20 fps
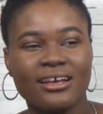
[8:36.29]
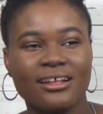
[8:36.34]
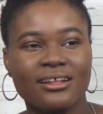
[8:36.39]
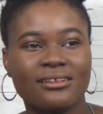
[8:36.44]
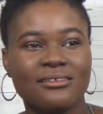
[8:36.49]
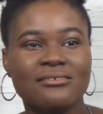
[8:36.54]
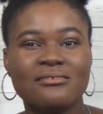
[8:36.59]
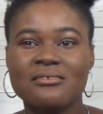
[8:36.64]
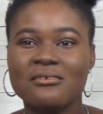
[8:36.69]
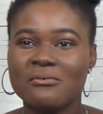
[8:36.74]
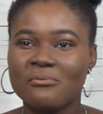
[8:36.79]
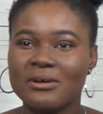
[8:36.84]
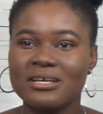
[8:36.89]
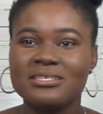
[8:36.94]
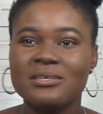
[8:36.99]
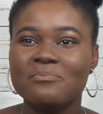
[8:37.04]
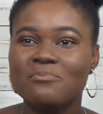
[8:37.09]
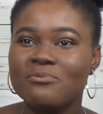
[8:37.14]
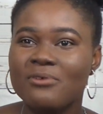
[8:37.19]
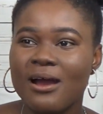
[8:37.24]
What's the
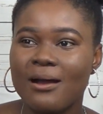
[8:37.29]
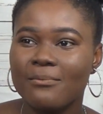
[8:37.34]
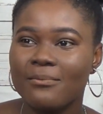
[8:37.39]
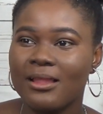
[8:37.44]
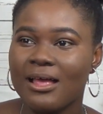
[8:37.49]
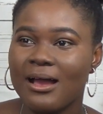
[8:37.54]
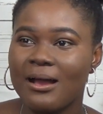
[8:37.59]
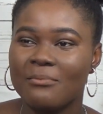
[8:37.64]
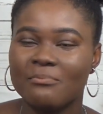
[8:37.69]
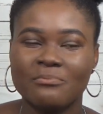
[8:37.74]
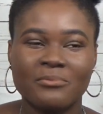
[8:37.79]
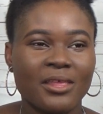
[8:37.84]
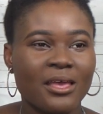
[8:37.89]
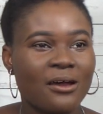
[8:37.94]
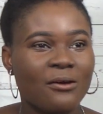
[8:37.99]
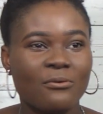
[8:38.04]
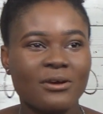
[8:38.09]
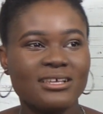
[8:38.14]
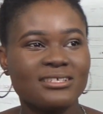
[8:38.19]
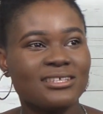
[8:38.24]
problem? What is
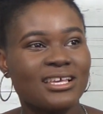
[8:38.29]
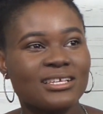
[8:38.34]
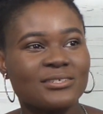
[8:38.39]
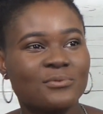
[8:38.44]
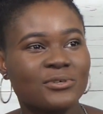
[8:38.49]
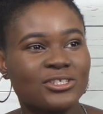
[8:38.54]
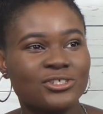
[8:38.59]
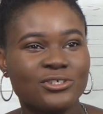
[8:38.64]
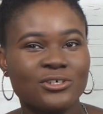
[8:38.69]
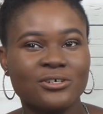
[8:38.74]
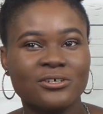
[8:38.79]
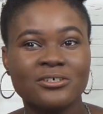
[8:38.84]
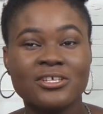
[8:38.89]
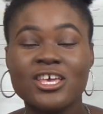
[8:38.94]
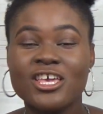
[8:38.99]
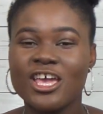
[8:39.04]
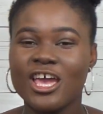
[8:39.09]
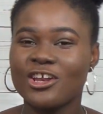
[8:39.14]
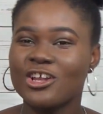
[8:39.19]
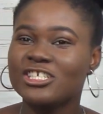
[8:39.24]
this with you? You know,
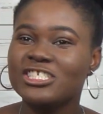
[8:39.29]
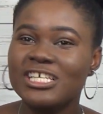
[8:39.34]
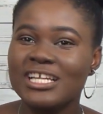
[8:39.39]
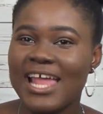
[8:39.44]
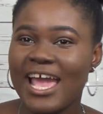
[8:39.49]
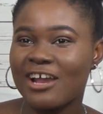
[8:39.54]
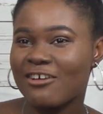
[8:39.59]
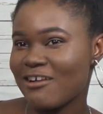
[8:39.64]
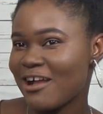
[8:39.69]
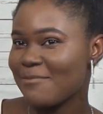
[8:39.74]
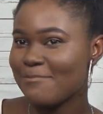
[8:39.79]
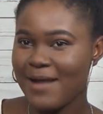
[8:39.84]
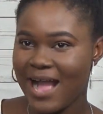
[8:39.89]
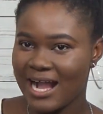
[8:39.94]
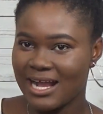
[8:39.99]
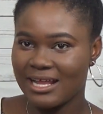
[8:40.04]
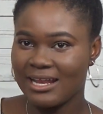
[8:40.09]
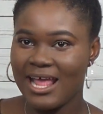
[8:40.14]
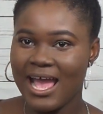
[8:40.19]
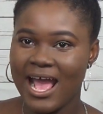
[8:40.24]
she like rub back and
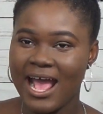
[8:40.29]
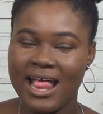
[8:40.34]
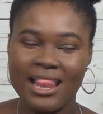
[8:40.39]
all.